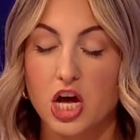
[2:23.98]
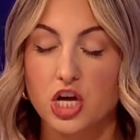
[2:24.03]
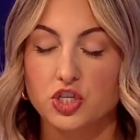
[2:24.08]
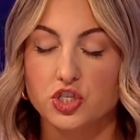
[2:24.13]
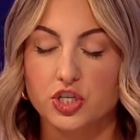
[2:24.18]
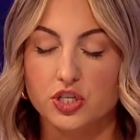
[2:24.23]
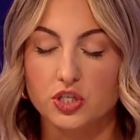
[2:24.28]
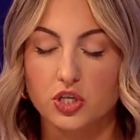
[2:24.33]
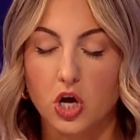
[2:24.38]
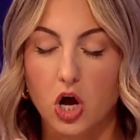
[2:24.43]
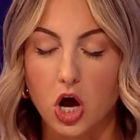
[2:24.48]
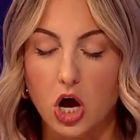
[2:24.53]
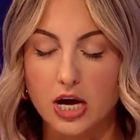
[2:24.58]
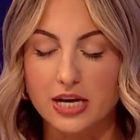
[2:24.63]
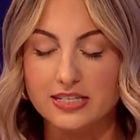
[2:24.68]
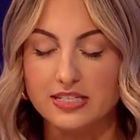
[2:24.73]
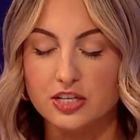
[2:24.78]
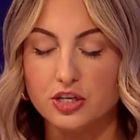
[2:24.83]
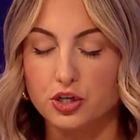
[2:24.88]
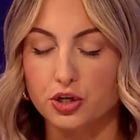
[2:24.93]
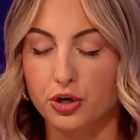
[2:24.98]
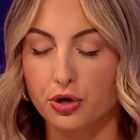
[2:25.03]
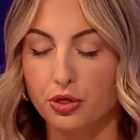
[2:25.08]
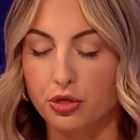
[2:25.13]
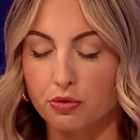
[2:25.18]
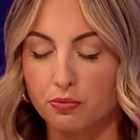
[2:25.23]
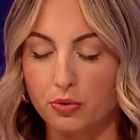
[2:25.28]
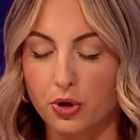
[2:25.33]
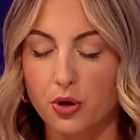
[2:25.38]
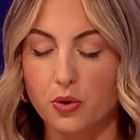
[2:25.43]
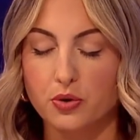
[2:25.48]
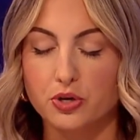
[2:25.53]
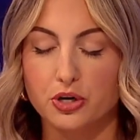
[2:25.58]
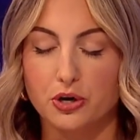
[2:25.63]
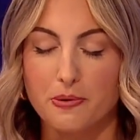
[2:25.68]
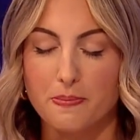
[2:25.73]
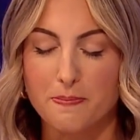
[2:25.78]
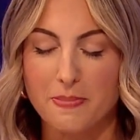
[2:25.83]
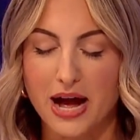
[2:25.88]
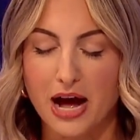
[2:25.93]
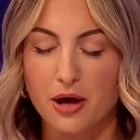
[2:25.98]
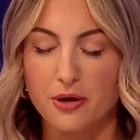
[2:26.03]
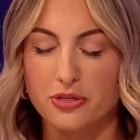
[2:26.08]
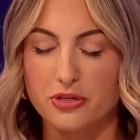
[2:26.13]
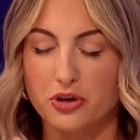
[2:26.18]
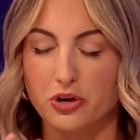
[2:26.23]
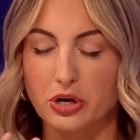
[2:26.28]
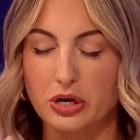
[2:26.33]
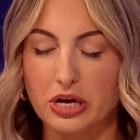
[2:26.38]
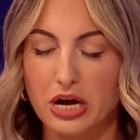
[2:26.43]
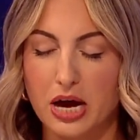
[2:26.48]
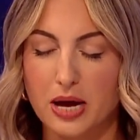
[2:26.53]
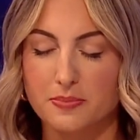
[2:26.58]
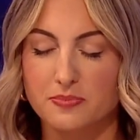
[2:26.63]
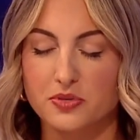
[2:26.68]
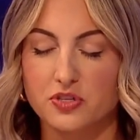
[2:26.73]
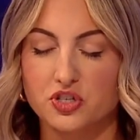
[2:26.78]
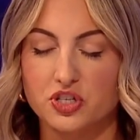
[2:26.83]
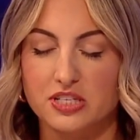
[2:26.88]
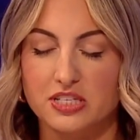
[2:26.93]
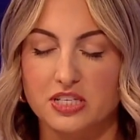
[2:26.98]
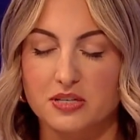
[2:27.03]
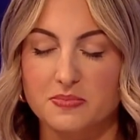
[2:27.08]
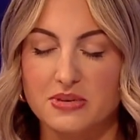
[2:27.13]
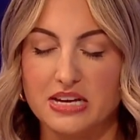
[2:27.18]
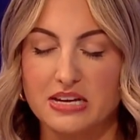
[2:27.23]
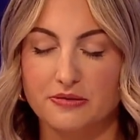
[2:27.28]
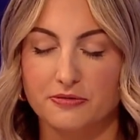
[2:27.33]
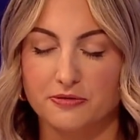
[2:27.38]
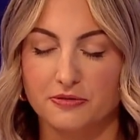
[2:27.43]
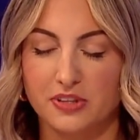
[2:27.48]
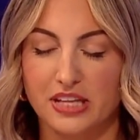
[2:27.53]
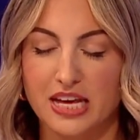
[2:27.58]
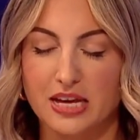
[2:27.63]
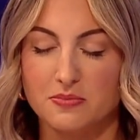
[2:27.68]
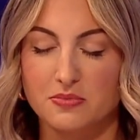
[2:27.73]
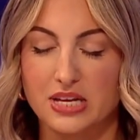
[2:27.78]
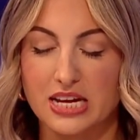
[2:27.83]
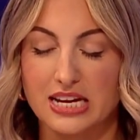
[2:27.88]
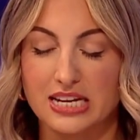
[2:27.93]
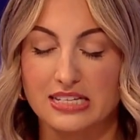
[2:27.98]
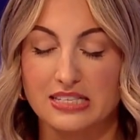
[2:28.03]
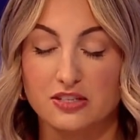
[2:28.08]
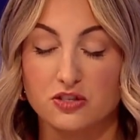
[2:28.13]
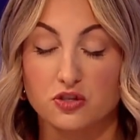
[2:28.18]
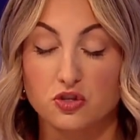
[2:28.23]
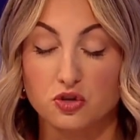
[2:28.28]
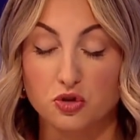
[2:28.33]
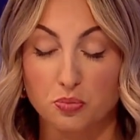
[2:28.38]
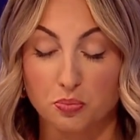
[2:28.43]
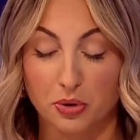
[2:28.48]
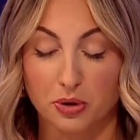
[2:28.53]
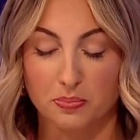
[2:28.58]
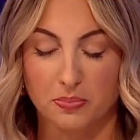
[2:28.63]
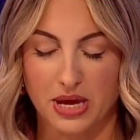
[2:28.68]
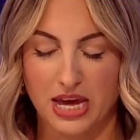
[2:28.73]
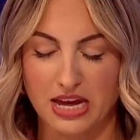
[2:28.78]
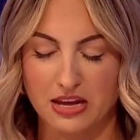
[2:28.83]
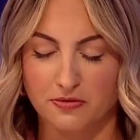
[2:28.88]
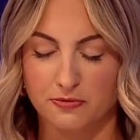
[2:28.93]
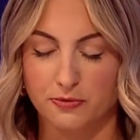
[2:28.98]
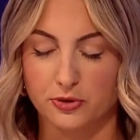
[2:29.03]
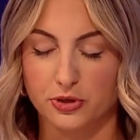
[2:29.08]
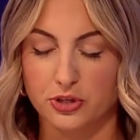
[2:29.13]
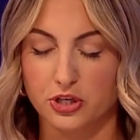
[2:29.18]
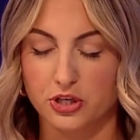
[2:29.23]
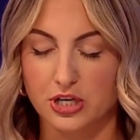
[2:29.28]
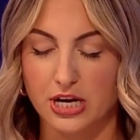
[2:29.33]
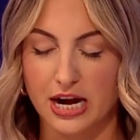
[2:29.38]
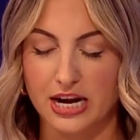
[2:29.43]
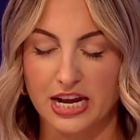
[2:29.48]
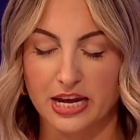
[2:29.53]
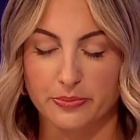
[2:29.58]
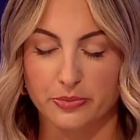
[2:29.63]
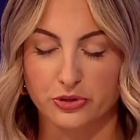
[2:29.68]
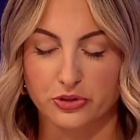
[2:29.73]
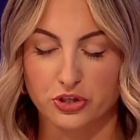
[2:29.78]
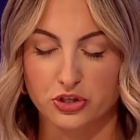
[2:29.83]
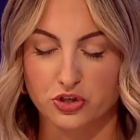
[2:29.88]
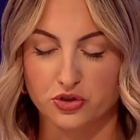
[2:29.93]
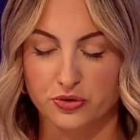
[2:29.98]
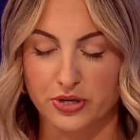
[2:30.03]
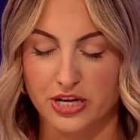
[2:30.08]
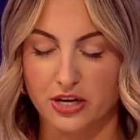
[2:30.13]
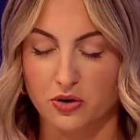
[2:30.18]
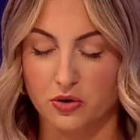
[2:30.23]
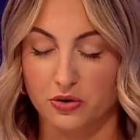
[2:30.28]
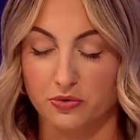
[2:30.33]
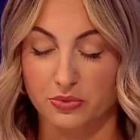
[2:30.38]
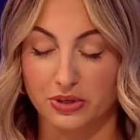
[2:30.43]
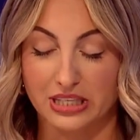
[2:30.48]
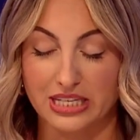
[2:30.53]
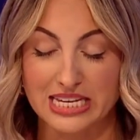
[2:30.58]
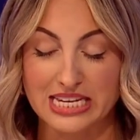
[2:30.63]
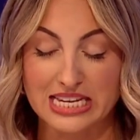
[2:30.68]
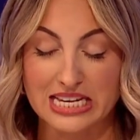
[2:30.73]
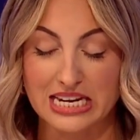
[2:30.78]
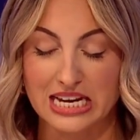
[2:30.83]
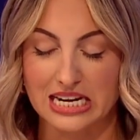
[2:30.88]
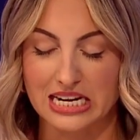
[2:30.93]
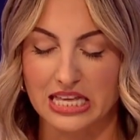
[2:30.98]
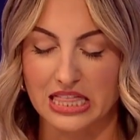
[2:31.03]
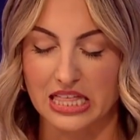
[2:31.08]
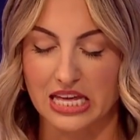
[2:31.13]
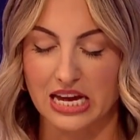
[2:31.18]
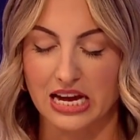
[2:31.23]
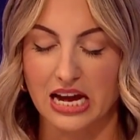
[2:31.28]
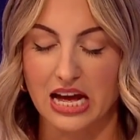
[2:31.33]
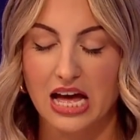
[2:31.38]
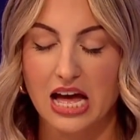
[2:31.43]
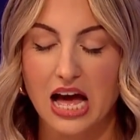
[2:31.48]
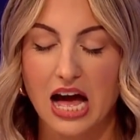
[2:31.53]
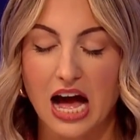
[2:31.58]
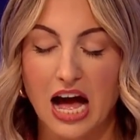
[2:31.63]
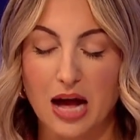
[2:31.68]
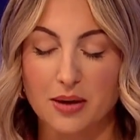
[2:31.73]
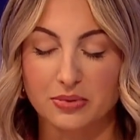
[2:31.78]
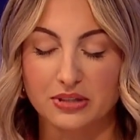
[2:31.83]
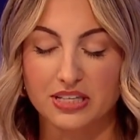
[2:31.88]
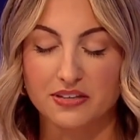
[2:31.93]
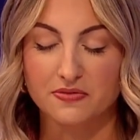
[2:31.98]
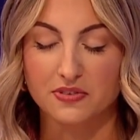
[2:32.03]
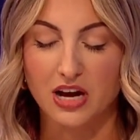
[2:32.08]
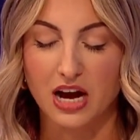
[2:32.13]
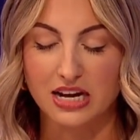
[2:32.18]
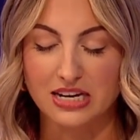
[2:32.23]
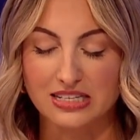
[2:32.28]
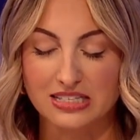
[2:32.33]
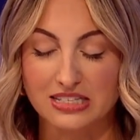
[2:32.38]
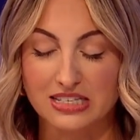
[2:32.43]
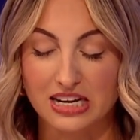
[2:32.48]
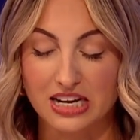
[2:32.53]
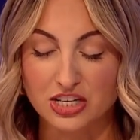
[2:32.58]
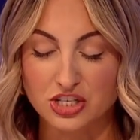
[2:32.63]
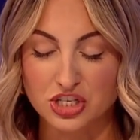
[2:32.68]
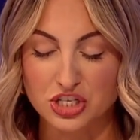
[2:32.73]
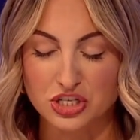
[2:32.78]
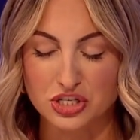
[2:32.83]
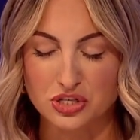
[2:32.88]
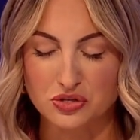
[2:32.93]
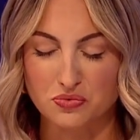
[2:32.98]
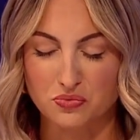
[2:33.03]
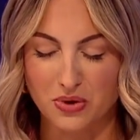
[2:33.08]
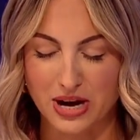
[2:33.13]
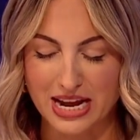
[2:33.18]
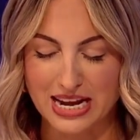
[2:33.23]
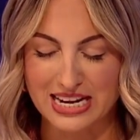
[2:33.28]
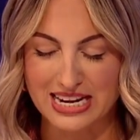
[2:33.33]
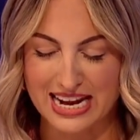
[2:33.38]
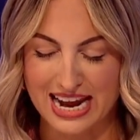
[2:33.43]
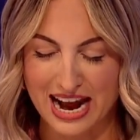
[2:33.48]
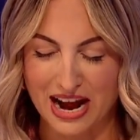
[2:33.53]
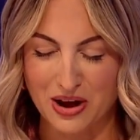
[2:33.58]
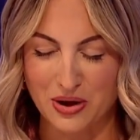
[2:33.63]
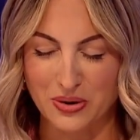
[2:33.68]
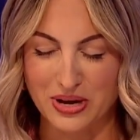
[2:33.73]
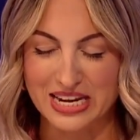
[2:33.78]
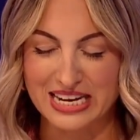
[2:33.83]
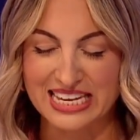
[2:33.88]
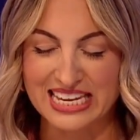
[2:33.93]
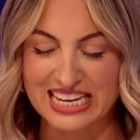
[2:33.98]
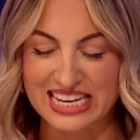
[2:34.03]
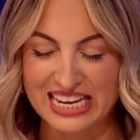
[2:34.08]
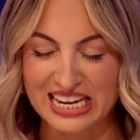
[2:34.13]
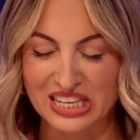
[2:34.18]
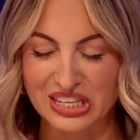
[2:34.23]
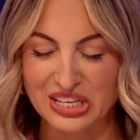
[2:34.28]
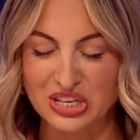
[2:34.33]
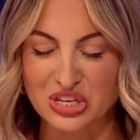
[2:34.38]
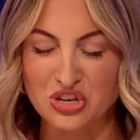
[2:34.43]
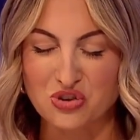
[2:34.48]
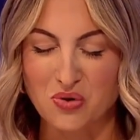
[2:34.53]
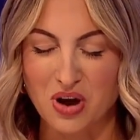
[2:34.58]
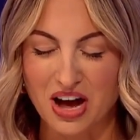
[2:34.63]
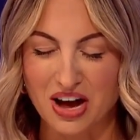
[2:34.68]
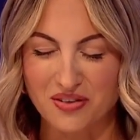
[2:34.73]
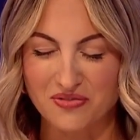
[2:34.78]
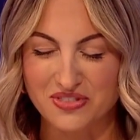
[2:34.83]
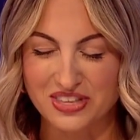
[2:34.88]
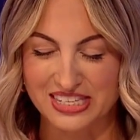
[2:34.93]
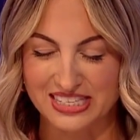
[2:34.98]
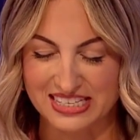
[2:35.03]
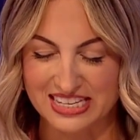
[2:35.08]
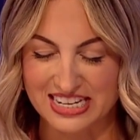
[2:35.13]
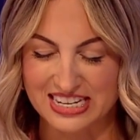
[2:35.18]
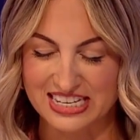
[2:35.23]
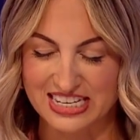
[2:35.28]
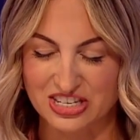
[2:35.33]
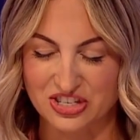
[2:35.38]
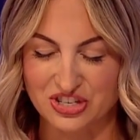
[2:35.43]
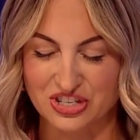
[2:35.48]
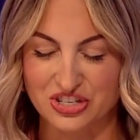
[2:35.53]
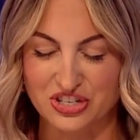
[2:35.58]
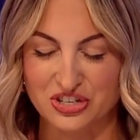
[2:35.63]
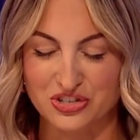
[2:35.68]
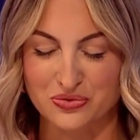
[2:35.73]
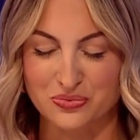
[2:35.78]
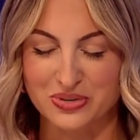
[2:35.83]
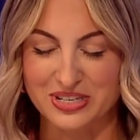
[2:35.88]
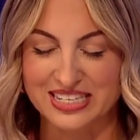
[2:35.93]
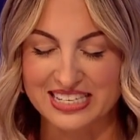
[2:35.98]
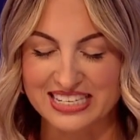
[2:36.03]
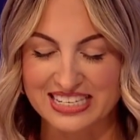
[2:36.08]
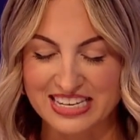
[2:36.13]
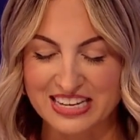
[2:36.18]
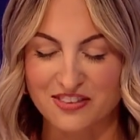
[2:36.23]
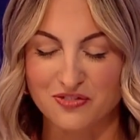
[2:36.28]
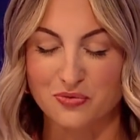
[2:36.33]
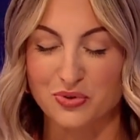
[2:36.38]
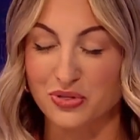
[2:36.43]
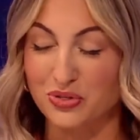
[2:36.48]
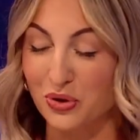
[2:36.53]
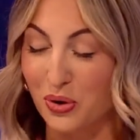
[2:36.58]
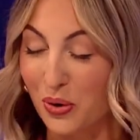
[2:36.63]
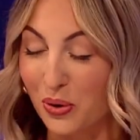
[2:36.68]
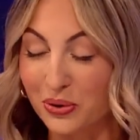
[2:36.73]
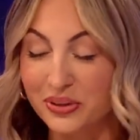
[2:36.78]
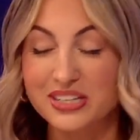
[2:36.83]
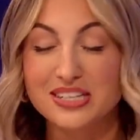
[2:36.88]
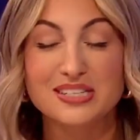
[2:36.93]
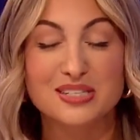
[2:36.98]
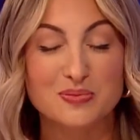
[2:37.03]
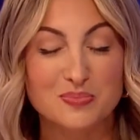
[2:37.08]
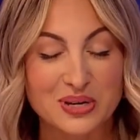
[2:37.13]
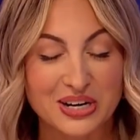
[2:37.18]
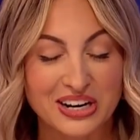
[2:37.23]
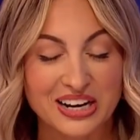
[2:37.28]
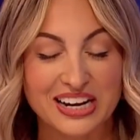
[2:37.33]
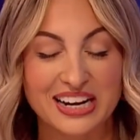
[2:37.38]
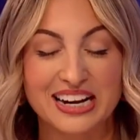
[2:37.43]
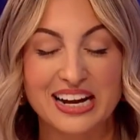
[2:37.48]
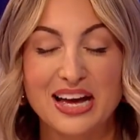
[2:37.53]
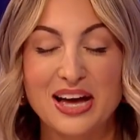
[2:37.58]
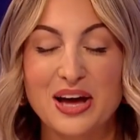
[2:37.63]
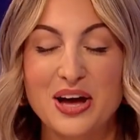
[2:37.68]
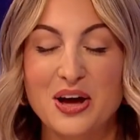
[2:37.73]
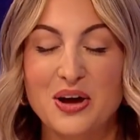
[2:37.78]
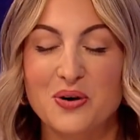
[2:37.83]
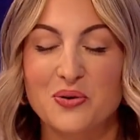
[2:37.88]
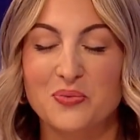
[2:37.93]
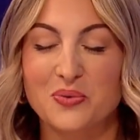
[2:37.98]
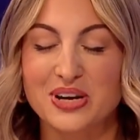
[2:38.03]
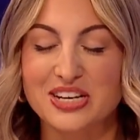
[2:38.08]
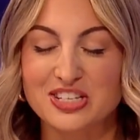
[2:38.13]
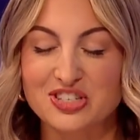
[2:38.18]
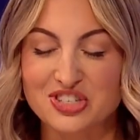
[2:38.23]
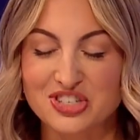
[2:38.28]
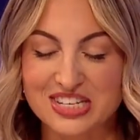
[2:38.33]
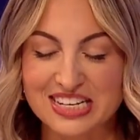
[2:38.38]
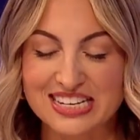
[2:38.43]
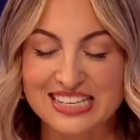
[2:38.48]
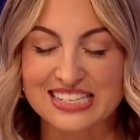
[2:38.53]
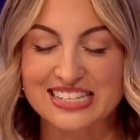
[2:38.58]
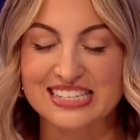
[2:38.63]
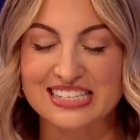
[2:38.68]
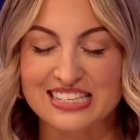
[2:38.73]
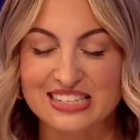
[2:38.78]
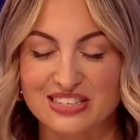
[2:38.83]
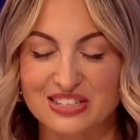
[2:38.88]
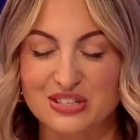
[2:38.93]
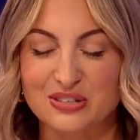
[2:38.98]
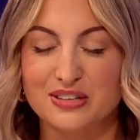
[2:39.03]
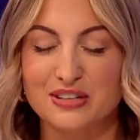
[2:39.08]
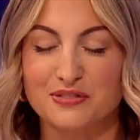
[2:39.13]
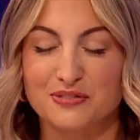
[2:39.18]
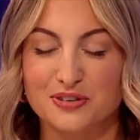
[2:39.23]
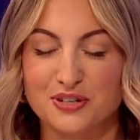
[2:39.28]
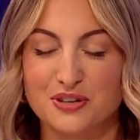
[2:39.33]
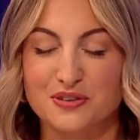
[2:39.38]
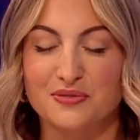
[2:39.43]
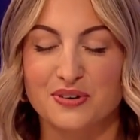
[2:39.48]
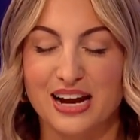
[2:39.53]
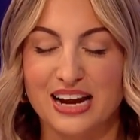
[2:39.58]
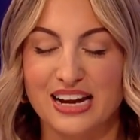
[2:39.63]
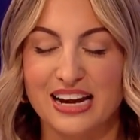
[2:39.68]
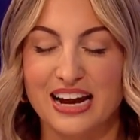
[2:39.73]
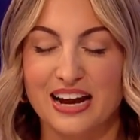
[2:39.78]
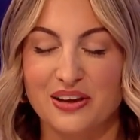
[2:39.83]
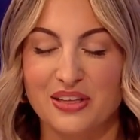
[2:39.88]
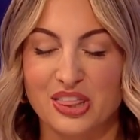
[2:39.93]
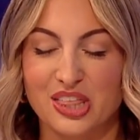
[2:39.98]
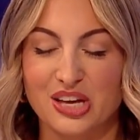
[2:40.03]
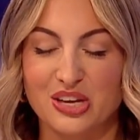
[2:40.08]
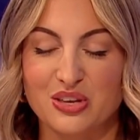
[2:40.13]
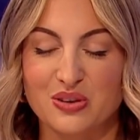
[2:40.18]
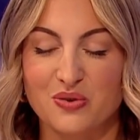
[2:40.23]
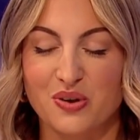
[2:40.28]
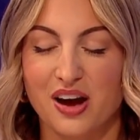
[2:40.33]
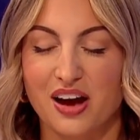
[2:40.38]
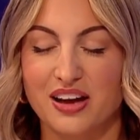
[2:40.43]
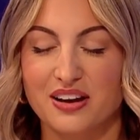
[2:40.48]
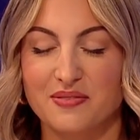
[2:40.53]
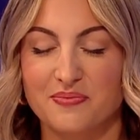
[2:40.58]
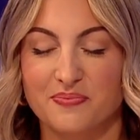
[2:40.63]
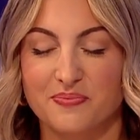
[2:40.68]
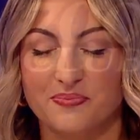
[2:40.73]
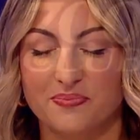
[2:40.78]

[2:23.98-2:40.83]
just causing your throat, your mouth, your gums just to be inflamed, and it's super painful. You're not able to drink or really eat anything. I believe God is touching you right now and healing you of this condition. Just receive what the Holy Spirit, what Jesus is doing for you right now. Thank you, God.